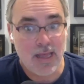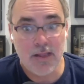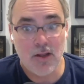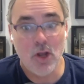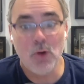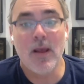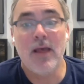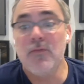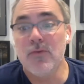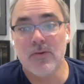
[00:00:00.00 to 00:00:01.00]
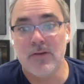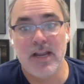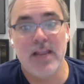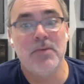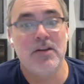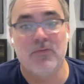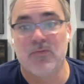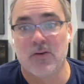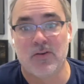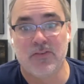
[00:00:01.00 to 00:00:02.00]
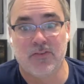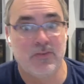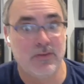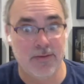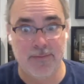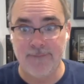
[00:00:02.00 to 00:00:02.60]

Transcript: I, whoever named it first,